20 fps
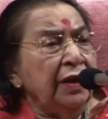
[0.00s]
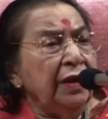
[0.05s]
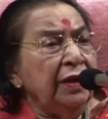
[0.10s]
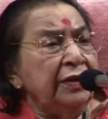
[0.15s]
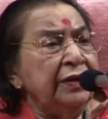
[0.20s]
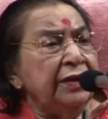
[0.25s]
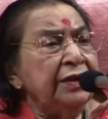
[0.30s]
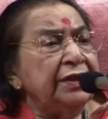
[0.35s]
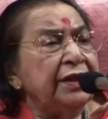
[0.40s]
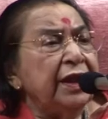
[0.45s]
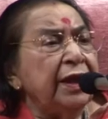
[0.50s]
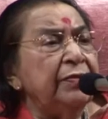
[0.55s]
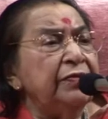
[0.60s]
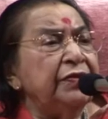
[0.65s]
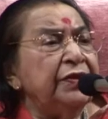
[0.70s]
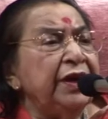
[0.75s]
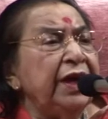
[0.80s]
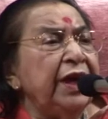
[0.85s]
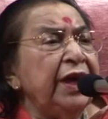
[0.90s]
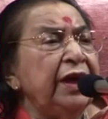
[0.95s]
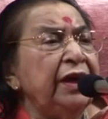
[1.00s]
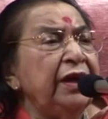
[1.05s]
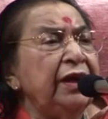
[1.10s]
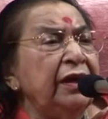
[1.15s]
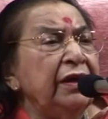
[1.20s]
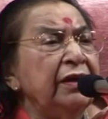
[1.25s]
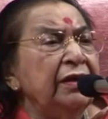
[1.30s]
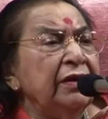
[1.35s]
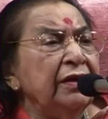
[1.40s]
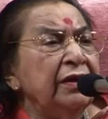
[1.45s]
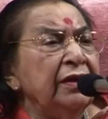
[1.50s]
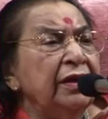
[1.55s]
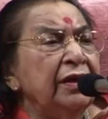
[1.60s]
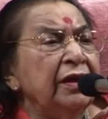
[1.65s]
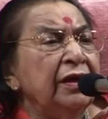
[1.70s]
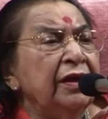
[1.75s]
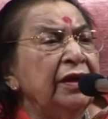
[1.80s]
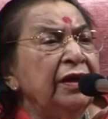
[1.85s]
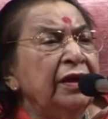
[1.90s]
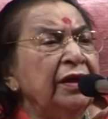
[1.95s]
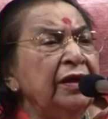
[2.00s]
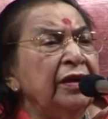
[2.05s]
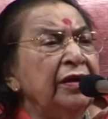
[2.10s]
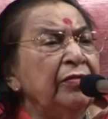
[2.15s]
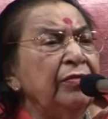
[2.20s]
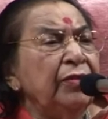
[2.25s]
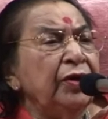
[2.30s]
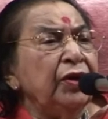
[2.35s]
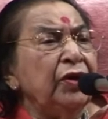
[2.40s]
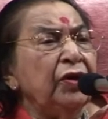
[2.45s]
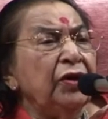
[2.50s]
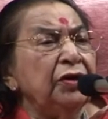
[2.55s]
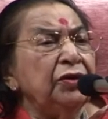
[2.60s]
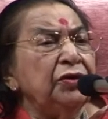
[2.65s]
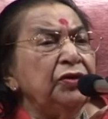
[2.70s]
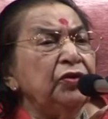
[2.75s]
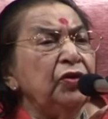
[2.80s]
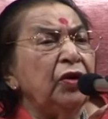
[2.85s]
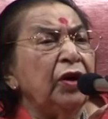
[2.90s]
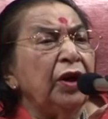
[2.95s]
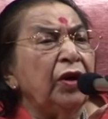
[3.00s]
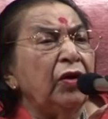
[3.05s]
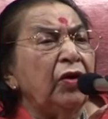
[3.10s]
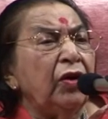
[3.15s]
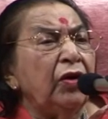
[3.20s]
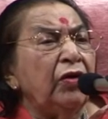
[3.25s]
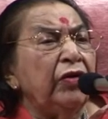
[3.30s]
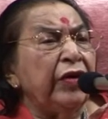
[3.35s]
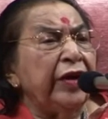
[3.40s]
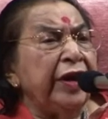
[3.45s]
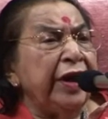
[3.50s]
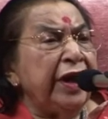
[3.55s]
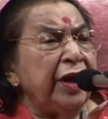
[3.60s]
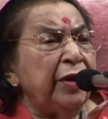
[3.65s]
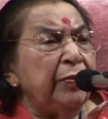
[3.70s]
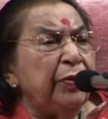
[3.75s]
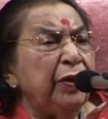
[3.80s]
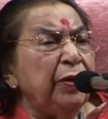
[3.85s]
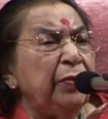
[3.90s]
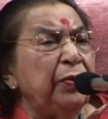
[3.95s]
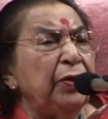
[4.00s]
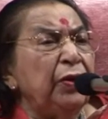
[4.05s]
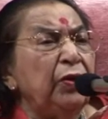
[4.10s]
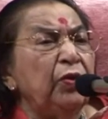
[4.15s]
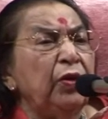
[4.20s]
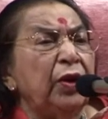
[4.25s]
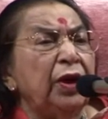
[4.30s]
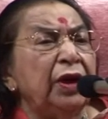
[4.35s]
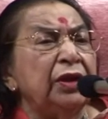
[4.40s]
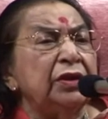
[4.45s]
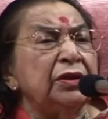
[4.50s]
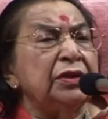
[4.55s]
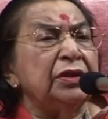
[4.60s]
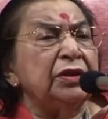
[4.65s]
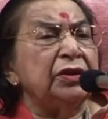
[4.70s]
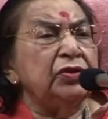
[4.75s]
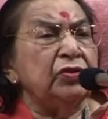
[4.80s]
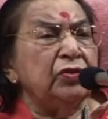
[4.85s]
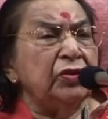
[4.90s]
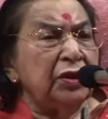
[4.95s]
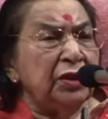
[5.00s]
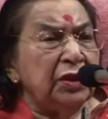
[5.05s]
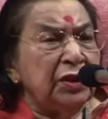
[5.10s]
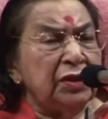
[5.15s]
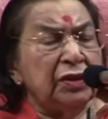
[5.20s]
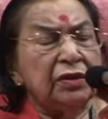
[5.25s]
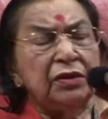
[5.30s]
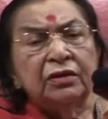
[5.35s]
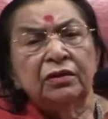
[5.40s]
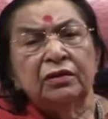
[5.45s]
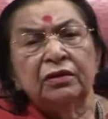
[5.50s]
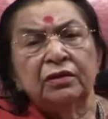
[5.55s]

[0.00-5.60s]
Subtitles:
This I am saying because you are all rare people who are Sahaja Yogis.